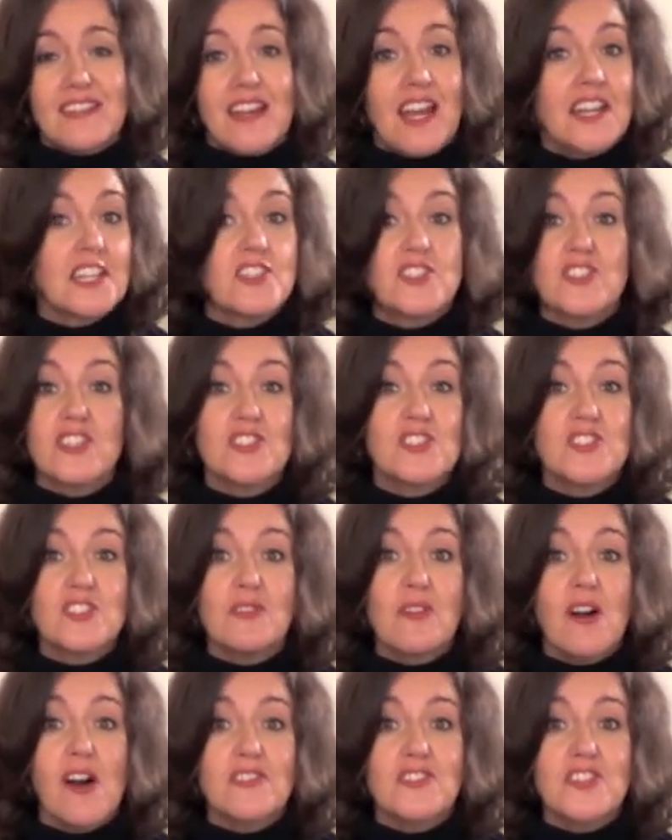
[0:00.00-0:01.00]
and it's just
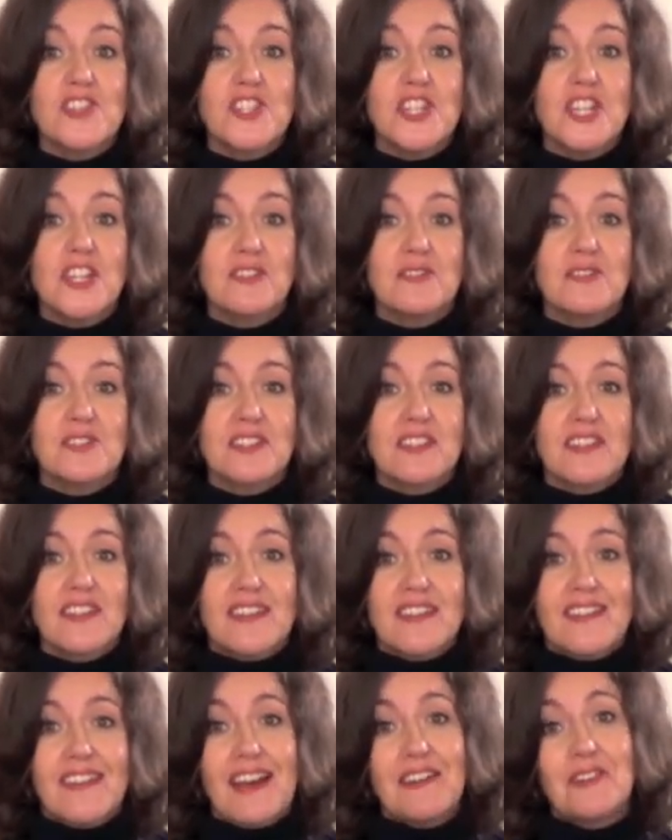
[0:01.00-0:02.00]
too hard to choose.
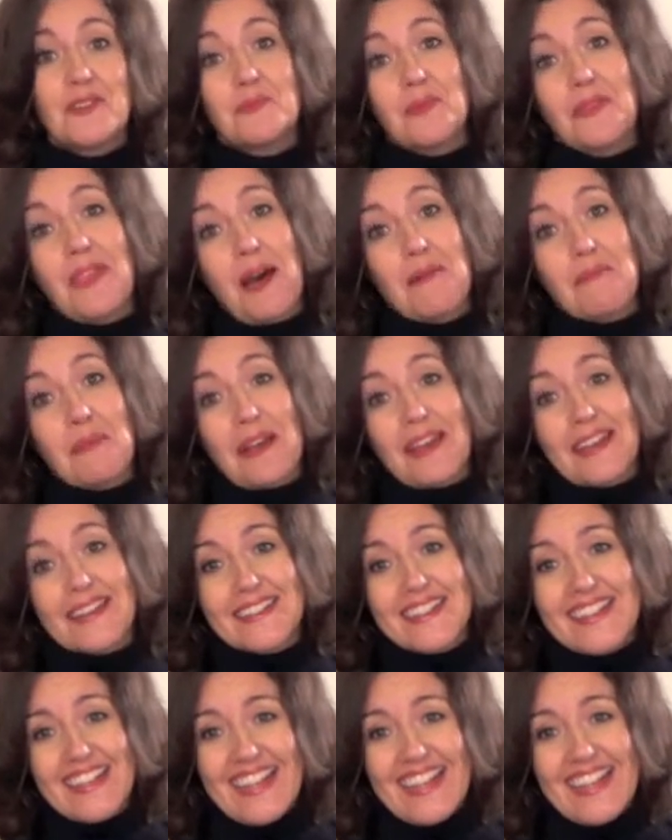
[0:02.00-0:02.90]
How good would that be?